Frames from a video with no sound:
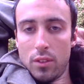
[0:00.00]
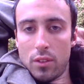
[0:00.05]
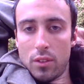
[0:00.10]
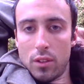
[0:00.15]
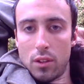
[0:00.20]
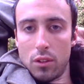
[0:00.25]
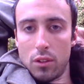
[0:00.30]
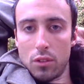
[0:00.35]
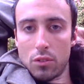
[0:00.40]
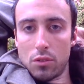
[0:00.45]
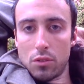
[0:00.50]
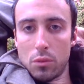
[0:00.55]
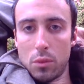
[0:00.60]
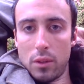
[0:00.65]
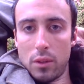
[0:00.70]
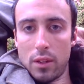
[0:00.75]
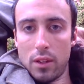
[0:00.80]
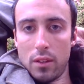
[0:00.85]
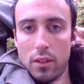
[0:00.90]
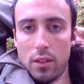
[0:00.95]
girls who want
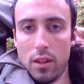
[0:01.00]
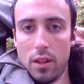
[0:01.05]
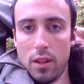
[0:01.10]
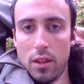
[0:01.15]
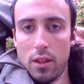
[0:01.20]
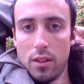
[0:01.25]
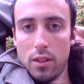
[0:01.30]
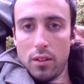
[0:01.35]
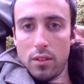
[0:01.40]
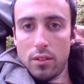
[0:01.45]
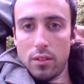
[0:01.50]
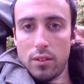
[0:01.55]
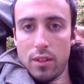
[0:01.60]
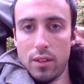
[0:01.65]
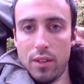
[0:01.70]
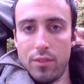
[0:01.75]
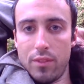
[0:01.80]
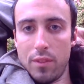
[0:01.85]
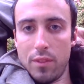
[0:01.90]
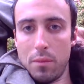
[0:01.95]
to get laid,
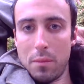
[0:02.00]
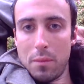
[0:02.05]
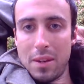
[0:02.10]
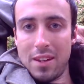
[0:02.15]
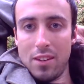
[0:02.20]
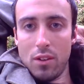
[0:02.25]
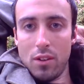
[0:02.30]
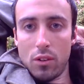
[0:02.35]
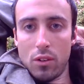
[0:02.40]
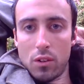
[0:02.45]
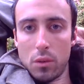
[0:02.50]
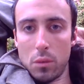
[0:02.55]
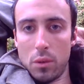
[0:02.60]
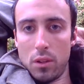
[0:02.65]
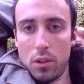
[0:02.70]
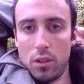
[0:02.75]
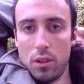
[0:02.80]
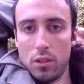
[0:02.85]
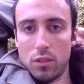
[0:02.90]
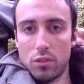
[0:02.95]
even the mediocre
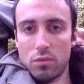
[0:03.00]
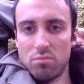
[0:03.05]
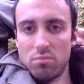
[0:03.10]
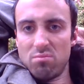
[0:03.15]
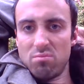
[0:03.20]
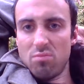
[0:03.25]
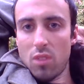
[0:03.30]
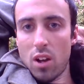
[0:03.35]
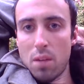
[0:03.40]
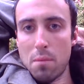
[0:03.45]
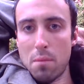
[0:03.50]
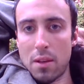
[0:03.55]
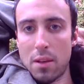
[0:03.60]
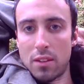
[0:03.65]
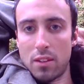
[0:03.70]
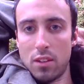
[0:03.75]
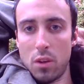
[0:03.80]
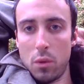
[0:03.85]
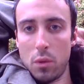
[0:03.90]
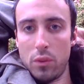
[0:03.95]
ones, automatically
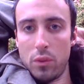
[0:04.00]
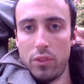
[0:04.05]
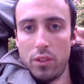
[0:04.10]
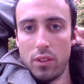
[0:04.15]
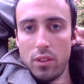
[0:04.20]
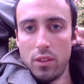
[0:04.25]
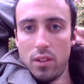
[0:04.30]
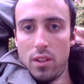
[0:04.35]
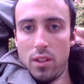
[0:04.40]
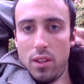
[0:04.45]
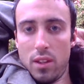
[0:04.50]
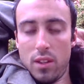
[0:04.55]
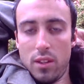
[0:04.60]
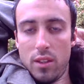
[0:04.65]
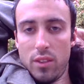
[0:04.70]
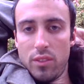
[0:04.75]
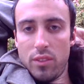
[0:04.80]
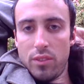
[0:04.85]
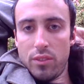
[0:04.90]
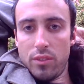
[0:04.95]
go with the
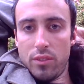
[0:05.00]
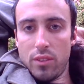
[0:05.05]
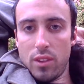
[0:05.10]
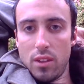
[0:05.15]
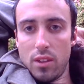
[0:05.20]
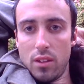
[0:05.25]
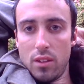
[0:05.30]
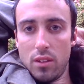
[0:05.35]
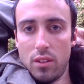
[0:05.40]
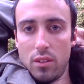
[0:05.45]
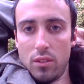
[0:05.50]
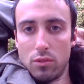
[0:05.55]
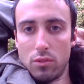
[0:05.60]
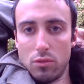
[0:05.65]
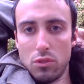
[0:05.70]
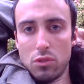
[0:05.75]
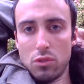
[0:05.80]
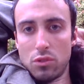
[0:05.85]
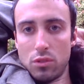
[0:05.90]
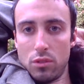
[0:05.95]

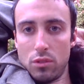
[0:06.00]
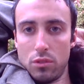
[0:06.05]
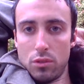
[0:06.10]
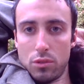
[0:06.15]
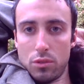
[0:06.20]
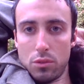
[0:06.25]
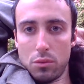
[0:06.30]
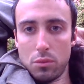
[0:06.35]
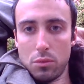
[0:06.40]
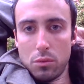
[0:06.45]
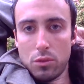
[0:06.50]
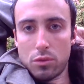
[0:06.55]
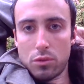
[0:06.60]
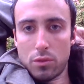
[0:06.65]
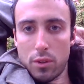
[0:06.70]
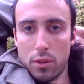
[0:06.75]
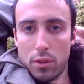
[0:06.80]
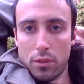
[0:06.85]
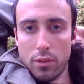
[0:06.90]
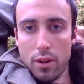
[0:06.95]
roosters who
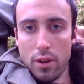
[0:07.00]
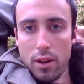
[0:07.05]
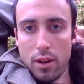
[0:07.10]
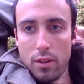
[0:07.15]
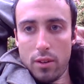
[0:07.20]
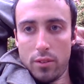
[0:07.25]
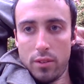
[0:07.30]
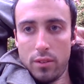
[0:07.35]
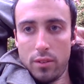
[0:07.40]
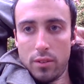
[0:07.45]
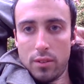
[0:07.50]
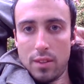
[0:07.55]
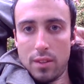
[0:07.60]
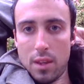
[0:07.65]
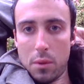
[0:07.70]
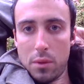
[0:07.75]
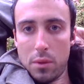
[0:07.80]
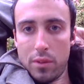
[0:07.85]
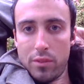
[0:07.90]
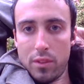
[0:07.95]
strut around and get
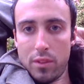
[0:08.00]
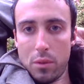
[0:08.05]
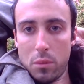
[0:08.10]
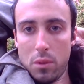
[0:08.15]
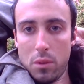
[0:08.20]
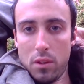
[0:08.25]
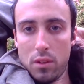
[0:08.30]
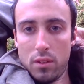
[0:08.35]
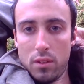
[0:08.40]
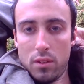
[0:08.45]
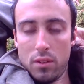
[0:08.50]
whatever they want.